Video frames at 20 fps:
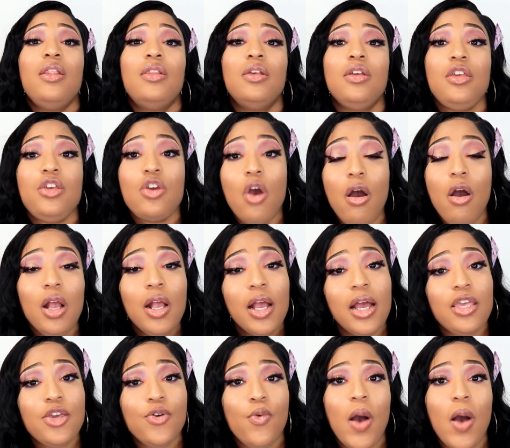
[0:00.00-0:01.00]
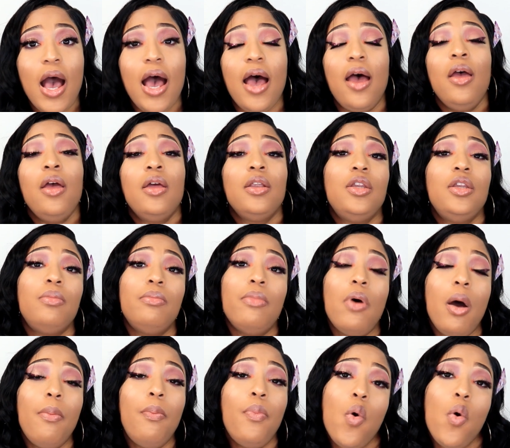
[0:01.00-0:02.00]
the younger you are, the
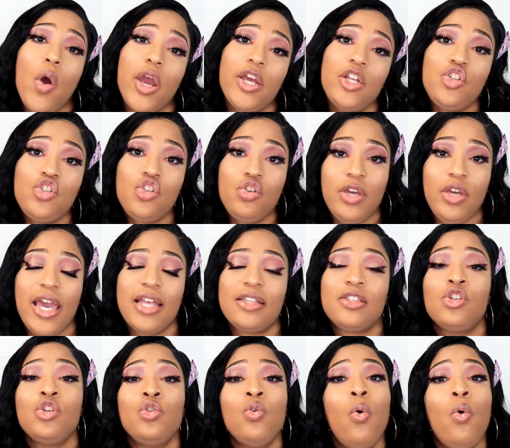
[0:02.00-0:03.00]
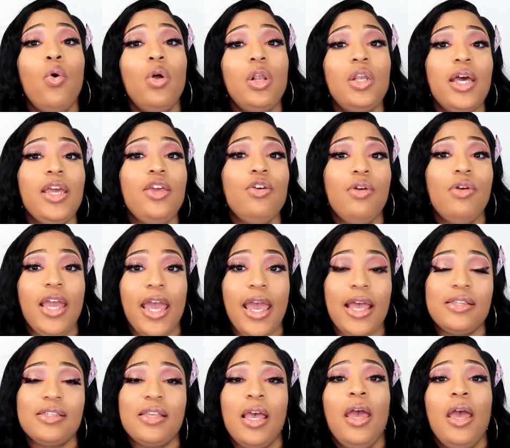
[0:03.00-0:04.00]
more points you get. So the older you
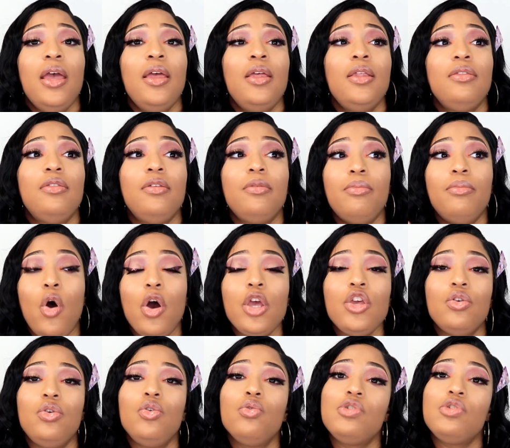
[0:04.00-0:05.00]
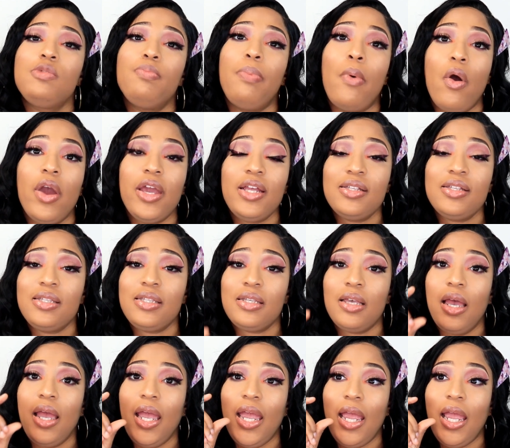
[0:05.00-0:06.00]
get, the more you lose
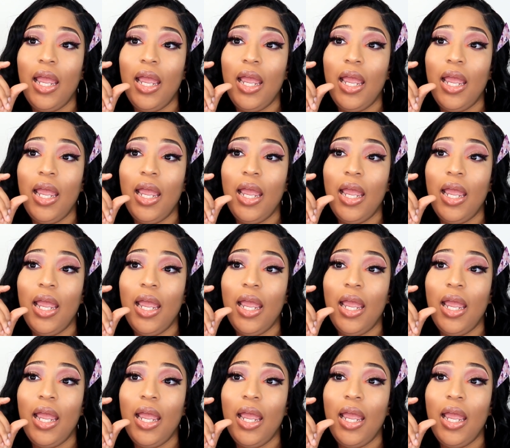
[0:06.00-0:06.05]
points